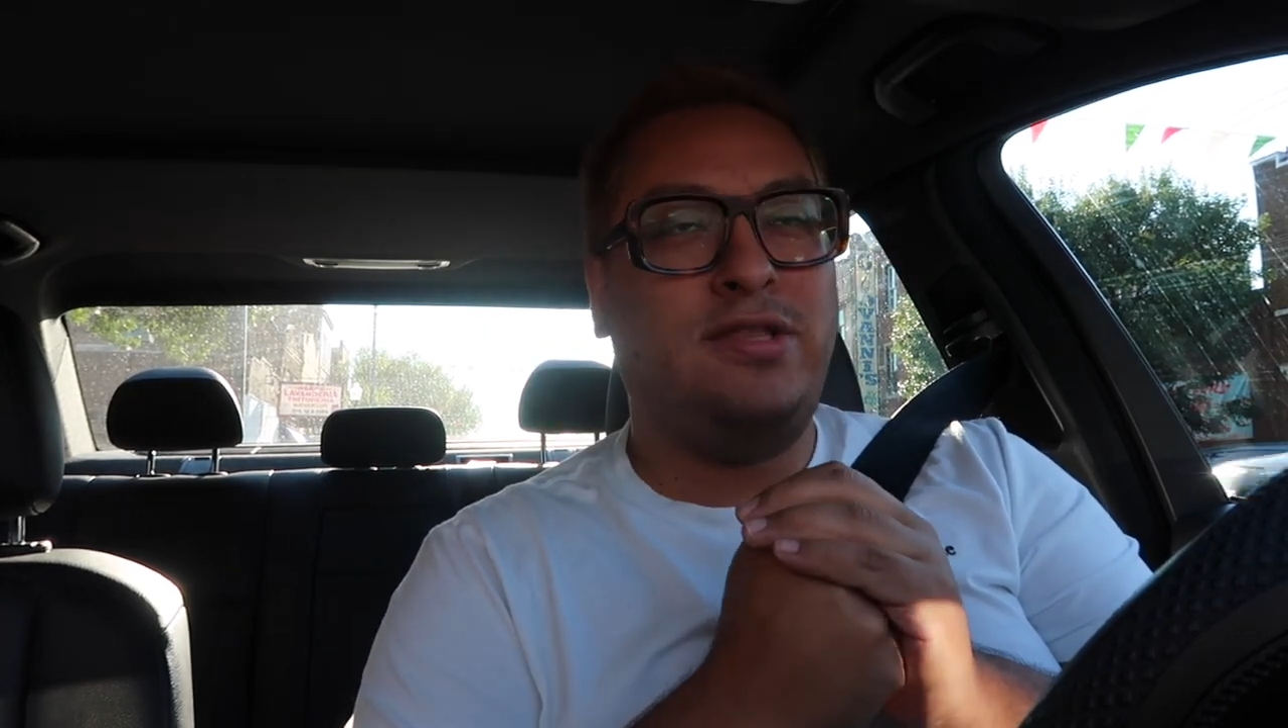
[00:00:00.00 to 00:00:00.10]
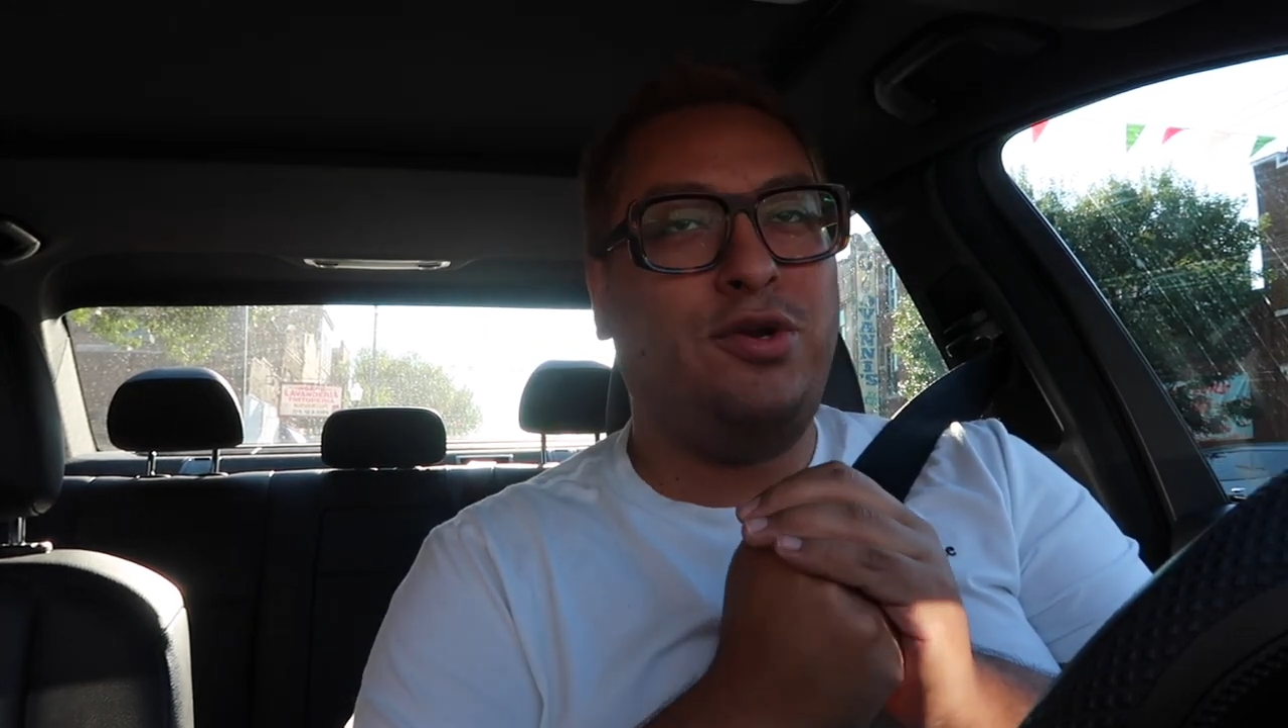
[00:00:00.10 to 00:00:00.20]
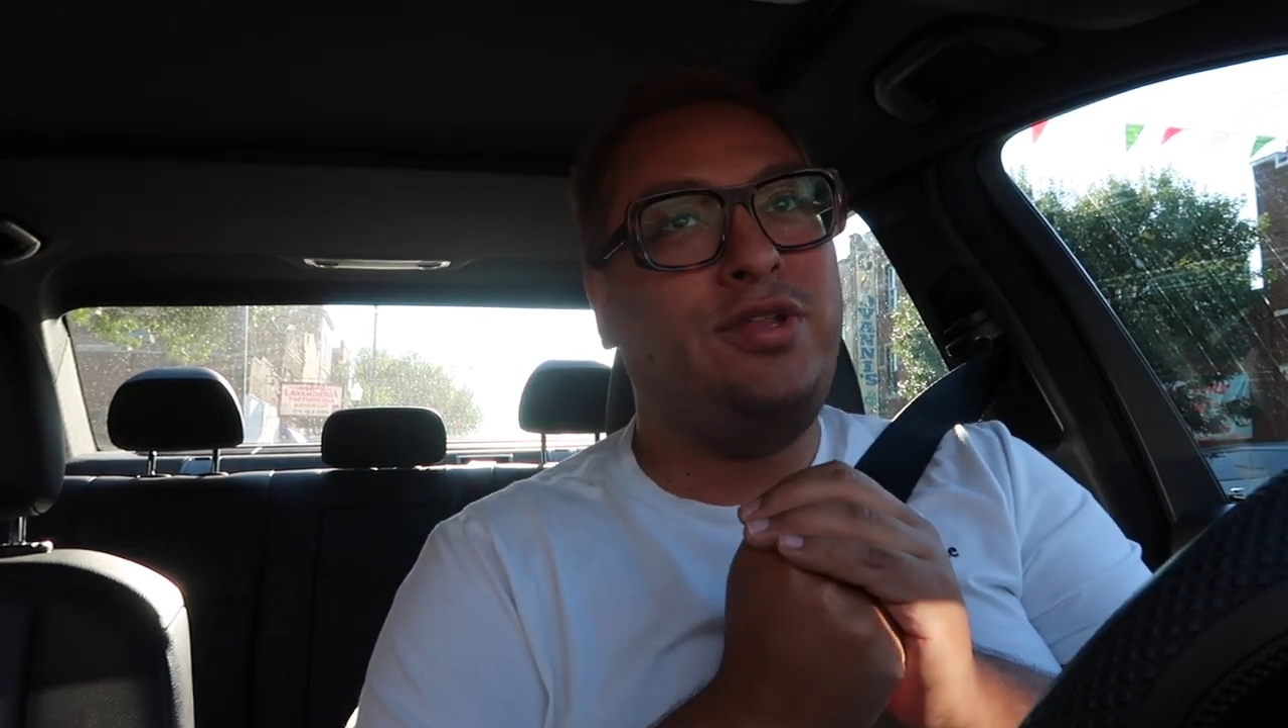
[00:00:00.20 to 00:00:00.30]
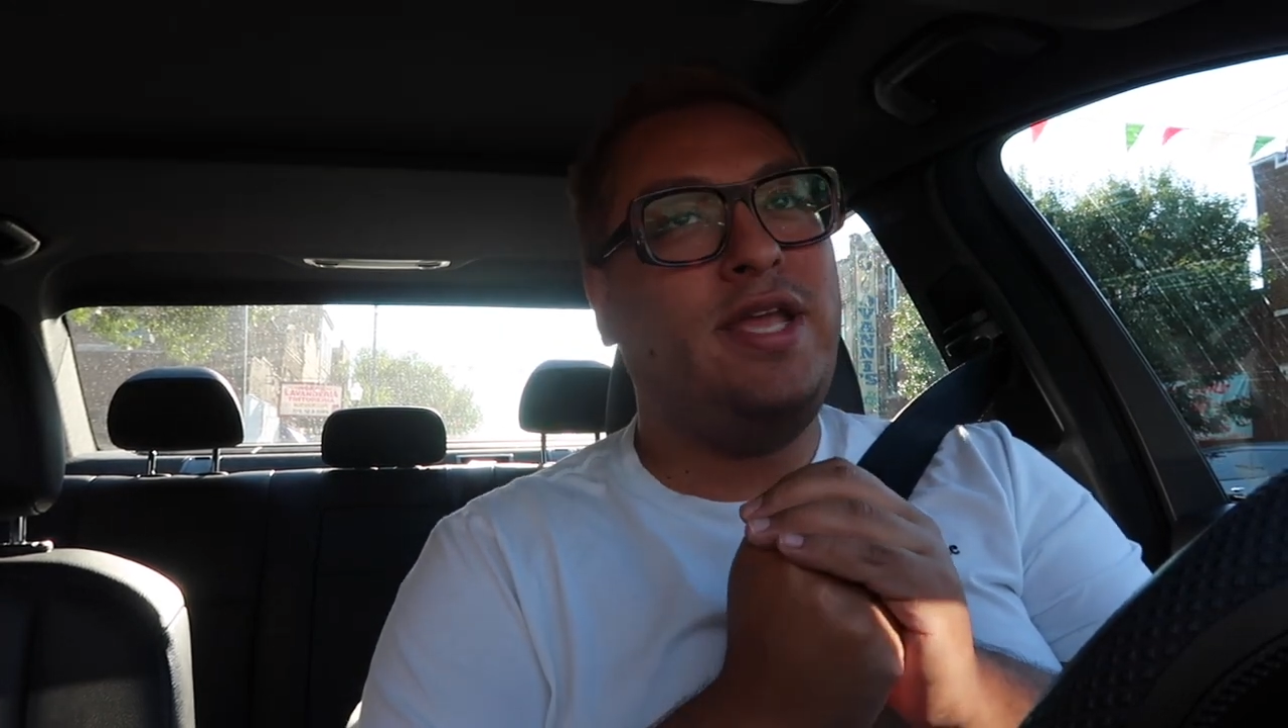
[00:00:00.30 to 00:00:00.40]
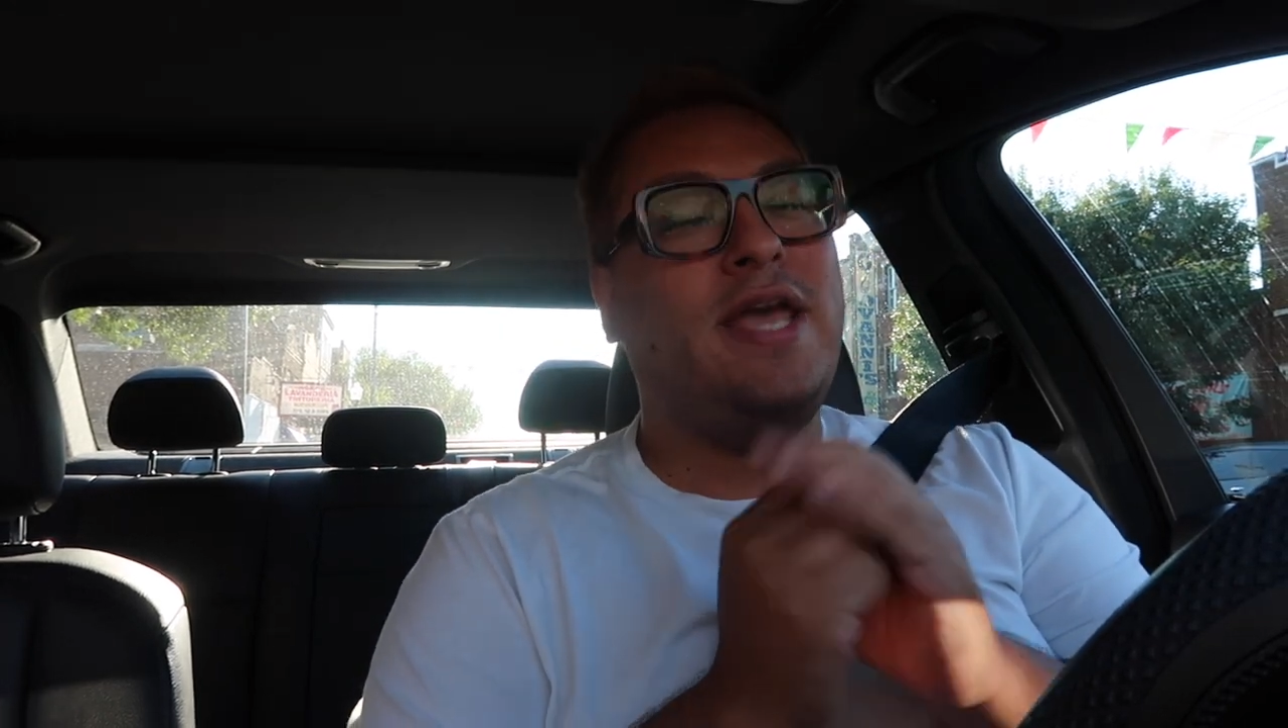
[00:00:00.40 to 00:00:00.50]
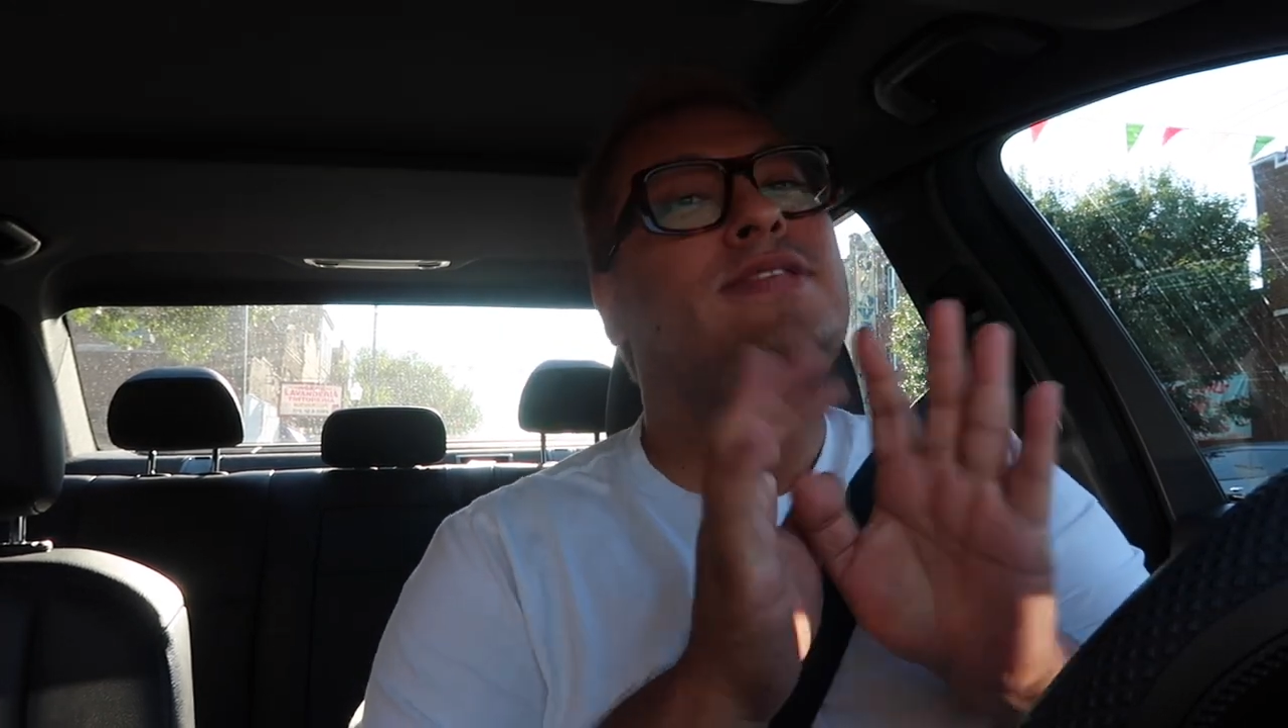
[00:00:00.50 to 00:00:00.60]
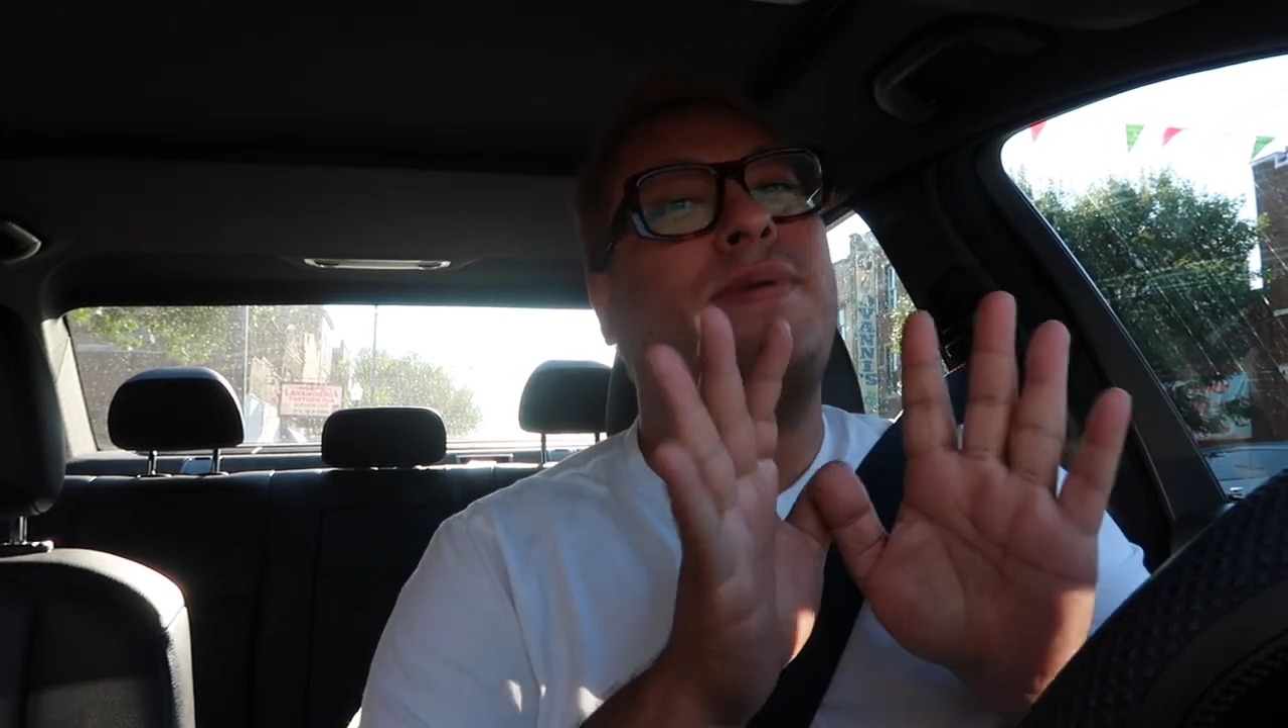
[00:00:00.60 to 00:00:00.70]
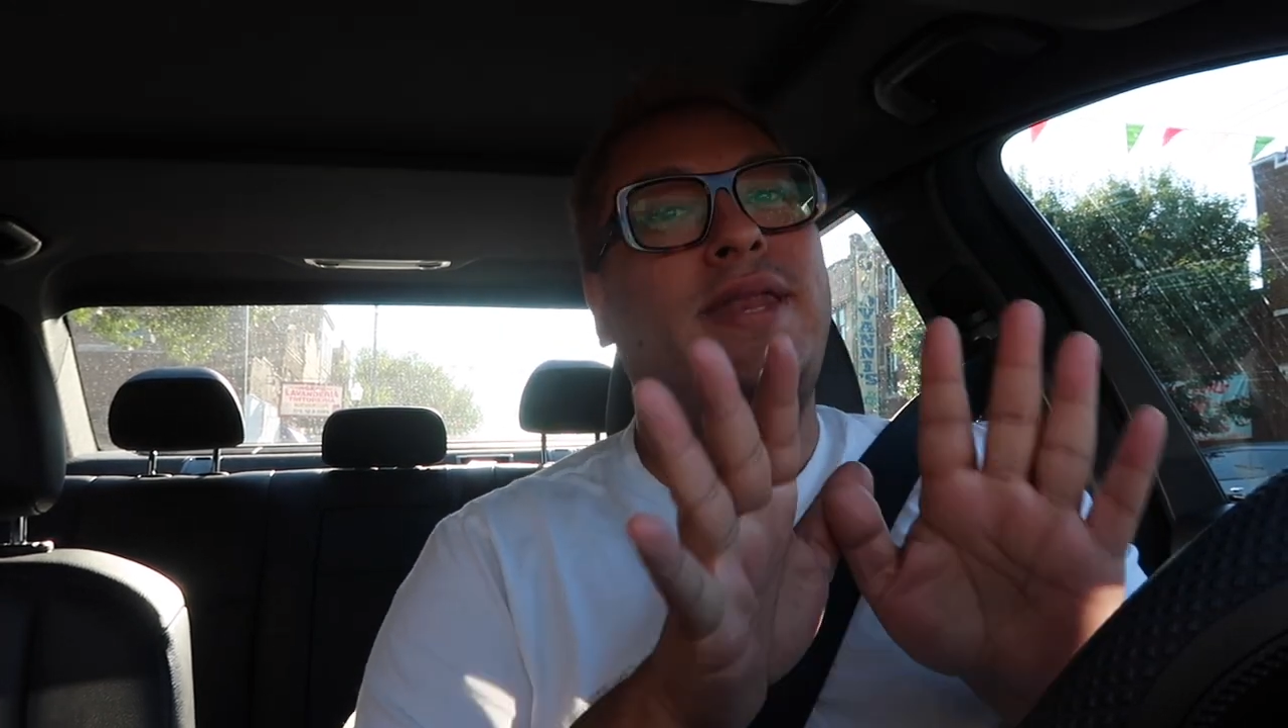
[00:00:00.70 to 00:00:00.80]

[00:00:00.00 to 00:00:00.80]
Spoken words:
tortillas.